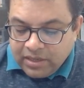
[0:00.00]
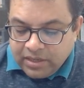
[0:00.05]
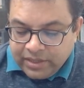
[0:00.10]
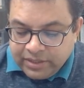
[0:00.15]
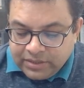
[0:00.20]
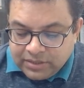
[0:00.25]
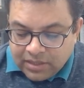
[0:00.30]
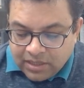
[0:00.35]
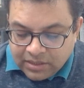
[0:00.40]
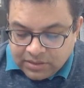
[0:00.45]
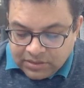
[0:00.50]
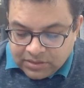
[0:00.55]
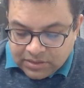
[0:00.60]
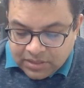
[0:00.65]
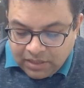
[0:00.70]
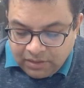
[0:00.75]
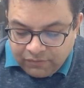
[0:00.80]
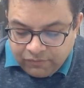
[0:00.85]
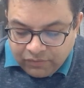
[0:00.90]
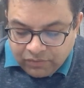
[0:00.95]
it's
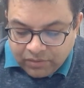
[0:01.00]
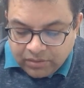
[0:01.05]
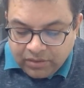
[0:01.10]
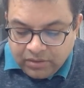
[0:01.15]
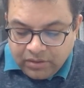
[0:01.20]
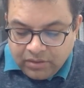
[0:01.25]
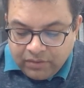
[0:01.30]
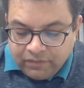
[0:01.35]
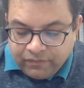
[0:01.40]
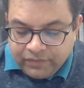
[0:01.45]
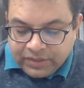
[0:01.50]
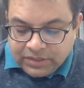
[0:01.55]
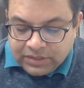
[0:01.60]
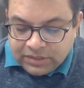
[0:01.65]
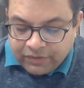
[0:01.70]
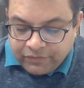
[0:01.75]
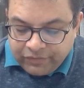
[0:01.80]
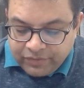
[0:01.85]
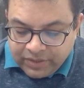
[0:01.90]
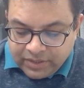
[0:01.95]
unskillful, with
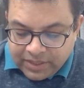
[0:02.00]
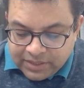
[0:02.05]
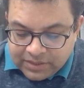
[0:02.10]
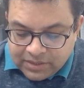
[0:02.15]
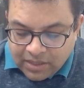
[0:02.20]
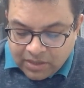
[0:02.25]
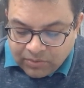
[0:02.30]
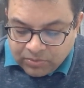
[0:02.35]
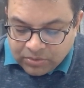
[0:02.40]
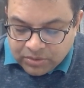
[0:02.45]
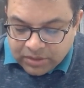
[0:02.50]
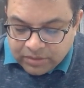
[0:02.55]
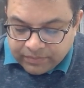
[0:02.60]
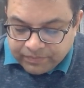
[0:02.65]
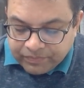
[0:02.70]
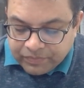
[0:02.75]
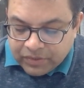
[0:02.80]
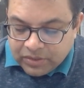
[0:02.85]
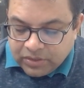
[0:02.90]
suffering as the outcome.